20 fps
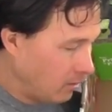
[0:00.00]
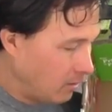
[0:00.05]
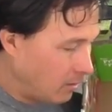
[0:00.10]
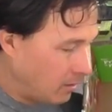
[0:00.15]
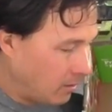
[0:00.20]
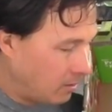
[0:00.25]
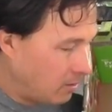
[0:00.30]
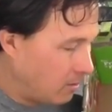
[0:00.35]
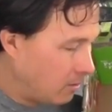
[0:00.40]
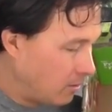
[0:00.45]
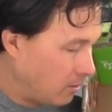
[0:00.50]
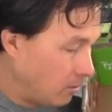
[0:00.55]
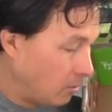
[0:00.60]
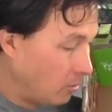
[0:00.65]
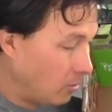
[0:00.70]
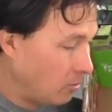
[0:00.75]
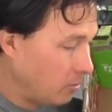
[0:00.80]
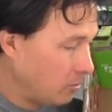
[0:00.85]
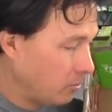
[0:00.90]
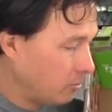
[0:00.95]
And uh,
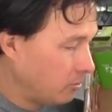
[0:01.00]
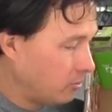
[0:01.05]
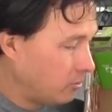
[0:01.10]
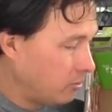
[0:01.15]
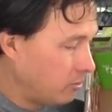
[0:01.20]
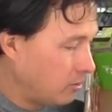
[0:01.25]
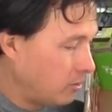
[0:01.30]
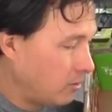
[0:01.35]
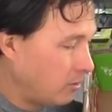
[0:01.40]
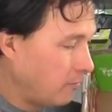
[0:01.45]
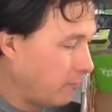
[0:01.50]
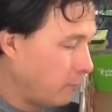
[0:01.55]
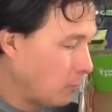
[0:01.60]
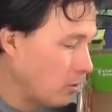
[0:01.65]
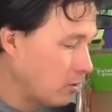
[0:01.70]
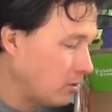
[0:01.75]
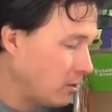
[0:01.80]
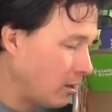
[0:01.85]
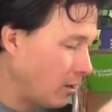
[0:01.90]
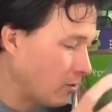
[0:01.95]
those, uh, the
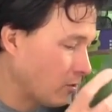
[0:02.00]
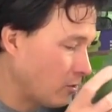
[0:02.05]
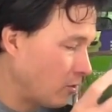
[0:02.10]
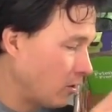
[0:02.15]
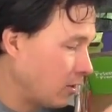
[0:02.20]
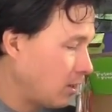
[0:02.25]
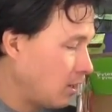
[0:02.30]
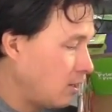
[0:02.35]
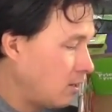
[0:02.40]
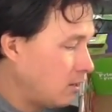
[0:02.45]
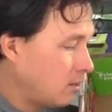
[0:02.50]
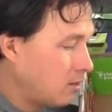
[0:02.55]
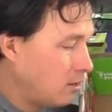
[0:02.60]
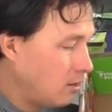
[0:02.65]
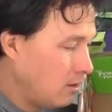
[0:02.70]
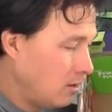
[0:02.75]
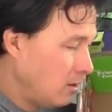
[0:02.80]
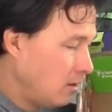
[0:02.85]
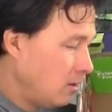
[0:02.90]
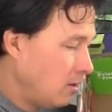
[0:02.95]
Fuertes are organic.
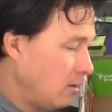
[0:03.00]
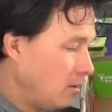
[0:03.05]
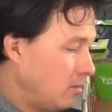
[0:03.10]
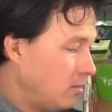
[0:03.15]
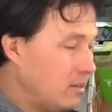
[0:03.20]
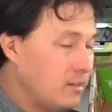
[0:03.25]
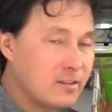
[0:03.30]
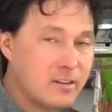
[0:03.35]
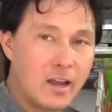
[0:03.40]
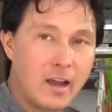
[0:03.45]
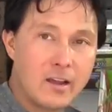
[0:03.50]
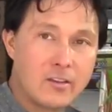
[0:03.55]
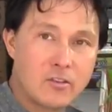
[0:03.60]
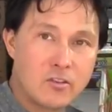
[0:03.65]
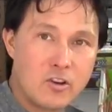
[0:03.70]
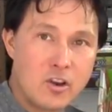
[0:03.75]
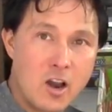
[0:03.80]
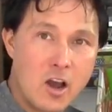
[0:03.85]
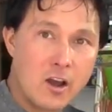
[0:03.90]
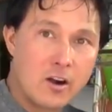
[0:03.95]
These guys
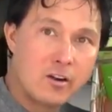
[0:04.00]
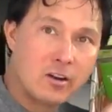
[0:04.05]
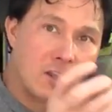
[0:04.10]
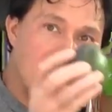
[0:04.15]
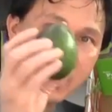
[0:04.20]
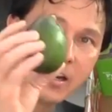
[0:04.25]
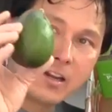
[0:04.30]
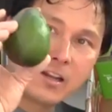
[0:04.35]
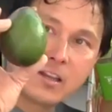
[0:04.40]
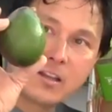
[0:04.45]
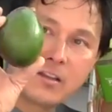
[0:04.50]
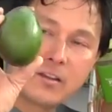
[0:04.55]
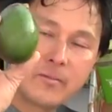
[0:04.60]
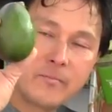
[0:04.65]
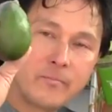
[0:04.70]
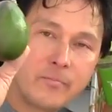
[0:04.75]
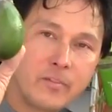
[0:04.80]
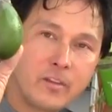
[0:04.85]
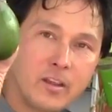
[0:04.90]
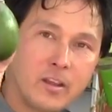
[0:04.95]
are non-organic,
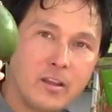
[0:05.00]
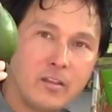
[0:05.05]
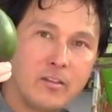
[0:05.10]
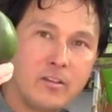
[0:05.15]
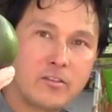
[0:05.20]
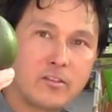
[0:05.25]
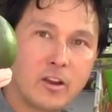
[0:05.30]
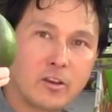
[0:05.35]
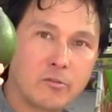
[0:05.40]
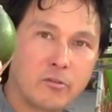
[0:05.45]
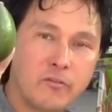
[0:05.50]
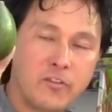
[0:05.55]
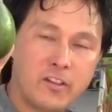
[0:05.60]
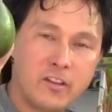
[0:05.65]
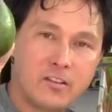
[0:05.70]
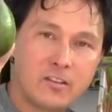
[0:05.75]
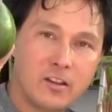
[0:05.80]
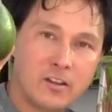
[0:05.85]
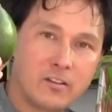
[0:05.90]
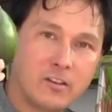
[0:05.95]
and these guys are
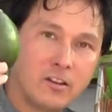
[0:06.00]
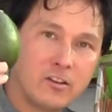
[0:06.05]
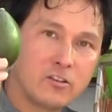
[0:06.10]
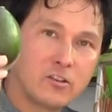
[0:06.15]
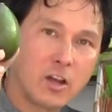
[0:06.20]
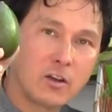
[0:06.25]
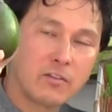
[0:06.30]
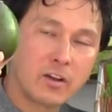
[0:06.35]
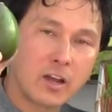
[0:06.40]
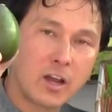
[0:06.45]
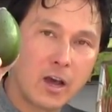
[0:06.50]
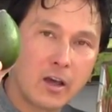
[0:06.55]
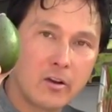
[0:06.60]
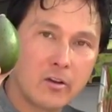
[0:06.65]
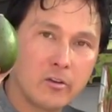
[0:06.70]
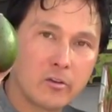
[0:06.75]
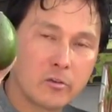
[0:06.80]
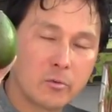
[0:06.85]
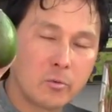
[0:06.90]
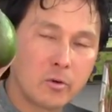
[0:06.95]
fifty cents each.
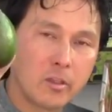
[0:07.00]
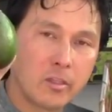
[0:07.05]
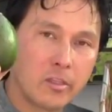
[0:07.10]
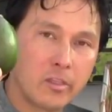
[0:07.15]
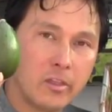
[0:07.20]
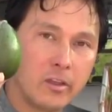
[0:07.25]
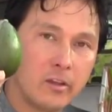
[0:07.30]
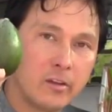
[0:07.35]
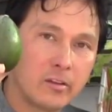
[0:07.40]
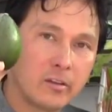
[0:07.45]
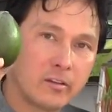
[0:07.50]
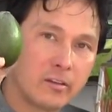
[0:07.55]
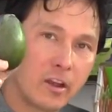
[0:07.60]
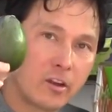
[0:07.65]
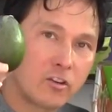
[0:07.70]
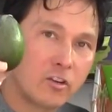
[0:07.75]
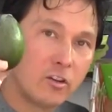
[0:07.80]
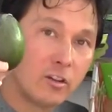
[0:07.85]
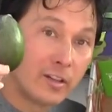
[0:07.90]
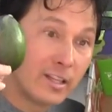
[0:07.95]
Avocados are one of the things that's
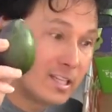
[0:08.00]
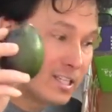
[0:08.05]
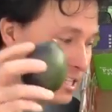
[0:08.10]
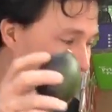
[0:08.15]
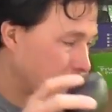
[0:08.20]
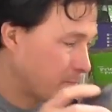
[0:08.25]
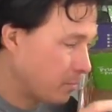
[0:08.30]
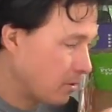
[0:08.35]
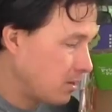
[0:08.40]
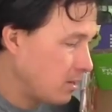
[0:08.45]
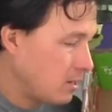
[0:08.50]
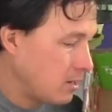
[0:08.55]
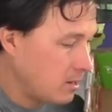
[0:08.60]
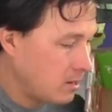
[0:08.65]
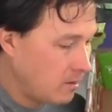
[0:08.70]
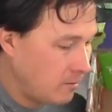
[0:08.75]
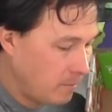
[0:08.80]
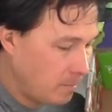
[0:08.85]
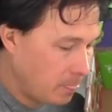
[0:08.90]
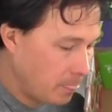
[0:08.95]
actually least
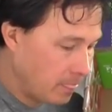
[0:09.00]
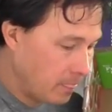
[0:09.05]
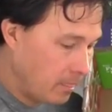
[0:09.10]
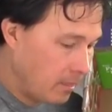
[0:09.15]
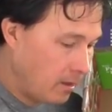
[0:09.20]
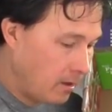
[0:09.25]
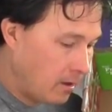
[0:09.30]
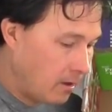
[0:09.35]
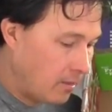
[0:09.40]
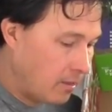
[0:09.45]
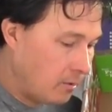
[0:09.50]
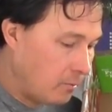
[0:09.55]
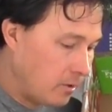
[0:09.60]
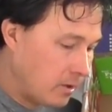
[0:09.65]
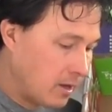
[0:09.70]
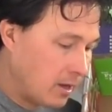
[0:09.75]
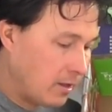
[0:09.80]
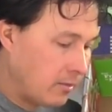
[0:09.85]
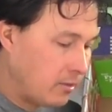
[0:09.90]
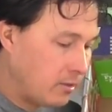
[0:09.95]
sprayed. And then
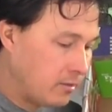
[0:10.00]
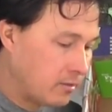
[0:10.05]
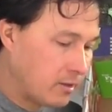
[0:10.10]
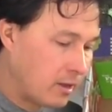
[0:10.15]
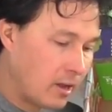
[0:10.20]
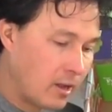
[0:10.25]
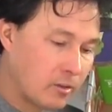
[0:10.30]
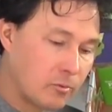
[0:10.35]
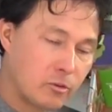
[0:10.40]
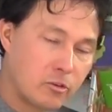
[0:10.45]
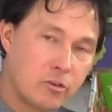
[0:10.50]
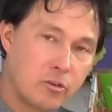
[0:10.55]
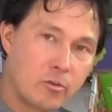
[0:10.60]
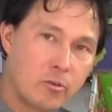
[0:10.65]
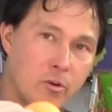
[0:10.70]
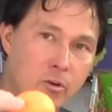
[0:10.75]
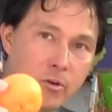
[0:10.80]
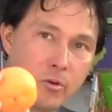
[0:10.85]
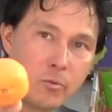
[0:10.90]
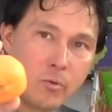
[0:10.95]
we got these guys, which are
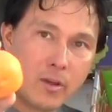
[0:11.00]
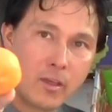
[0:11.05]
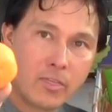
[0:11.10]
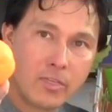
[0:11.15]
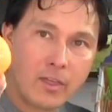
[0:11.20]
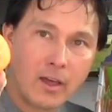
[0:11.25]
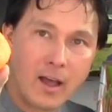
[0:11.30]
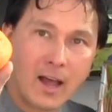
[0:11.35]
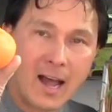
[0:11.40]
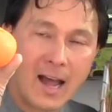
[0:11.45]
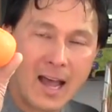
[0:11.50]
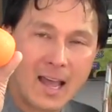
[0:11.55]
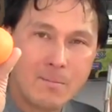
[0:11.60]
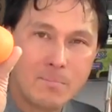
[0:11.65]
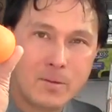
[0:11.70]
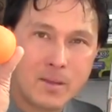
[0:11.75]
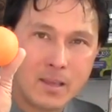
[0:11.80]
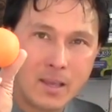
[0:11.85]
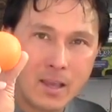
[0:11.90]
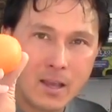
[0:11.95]
grown with uh,
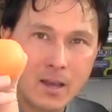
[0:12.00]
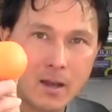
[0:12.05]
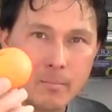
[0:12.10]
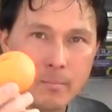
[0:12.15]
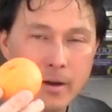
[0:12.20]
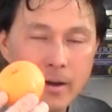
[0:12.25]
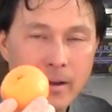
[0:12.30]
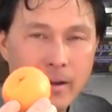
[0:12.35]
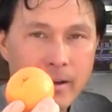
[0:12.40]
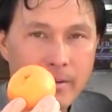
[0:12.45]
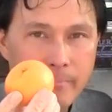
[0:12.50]
I P M.